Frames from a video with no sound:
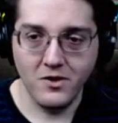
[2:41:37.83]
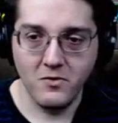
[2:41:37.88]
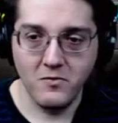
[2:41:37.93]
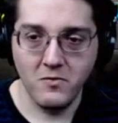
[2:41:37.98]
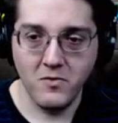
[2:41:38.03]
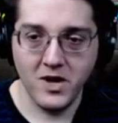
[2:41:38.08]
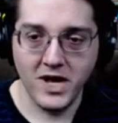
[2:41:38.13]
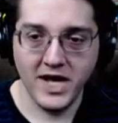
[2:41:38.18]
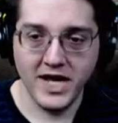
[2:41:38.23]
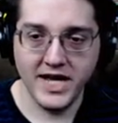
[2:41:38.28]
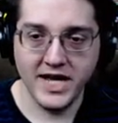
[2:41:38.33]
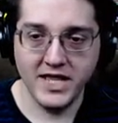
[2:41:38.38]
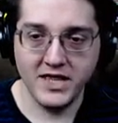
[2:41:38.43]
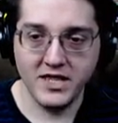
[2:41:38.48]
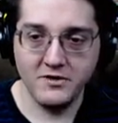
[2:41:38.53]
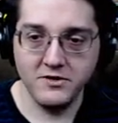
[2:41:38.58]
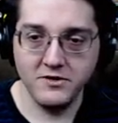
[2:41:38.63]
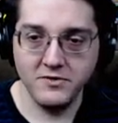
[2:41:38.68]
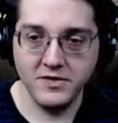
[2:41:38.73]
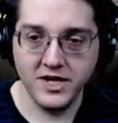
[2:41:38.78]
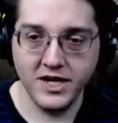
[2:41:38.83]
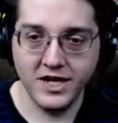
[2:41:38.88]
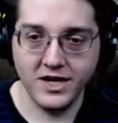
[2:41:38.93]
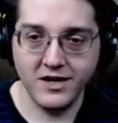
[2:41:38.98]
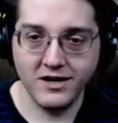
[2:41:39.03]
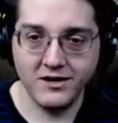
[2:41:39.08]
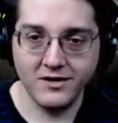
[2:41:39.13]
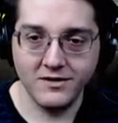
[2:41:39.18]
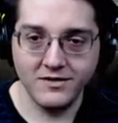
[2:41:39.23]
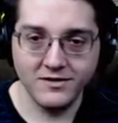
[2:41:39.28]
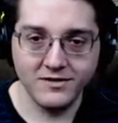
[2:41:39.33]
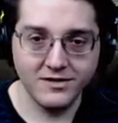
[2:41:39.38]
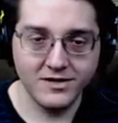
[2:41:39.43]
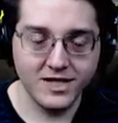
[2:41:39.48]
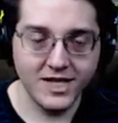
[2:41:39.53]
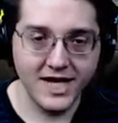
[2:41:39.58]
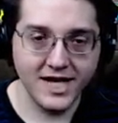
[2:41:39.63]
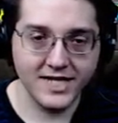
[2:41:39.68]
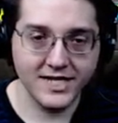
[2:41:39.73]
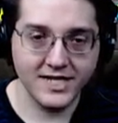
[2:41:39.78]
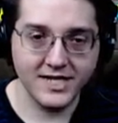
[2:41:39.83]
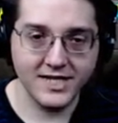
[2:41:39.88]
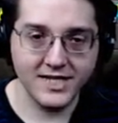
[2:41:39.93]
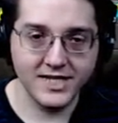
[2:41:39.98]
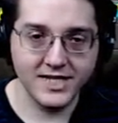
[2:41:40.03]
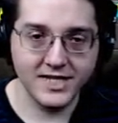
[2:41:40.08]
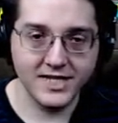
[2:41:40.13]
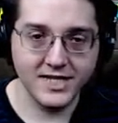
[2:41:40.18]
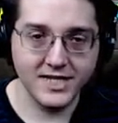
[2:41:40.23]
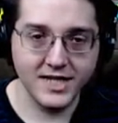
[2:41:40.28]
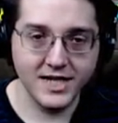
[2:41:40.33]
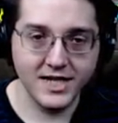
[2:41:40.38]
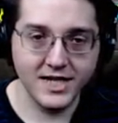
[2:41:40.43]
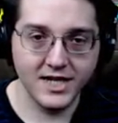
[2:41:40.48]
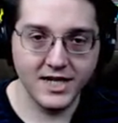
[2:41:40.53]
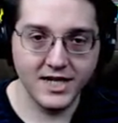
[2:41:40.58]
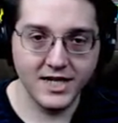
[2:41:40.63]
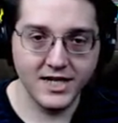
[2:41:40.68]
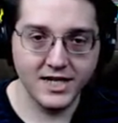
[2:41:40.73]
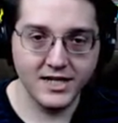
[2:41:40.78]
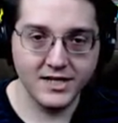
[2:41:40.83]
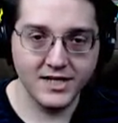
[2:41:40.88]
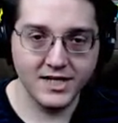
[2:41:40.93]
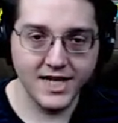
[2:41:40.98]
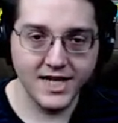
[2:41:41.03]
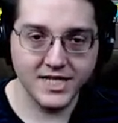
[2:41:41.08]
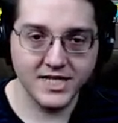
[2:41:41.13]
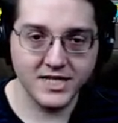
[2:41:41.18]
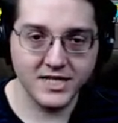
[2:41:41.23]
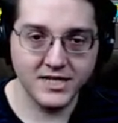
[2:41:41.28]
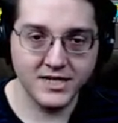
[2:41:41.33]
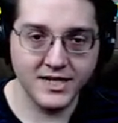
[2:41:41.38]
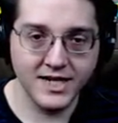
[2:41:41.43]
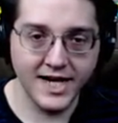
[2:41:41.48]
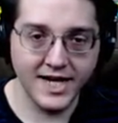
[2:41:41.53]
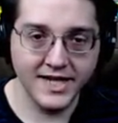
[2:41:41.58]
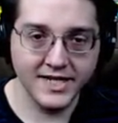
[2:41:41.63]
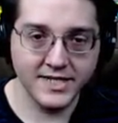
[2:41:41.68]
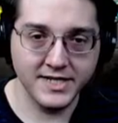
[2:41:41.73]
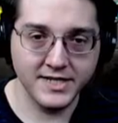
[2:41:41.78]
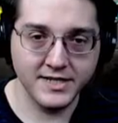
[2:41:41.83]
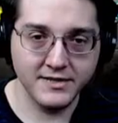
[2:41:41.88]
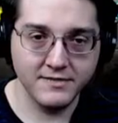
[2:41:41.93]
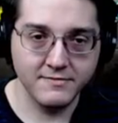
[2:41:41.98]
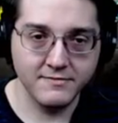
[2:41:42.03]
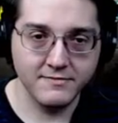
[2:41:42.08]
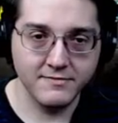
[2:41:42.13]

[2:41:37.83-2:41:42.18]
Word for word: Why, hello there. That's, uh, that's nice.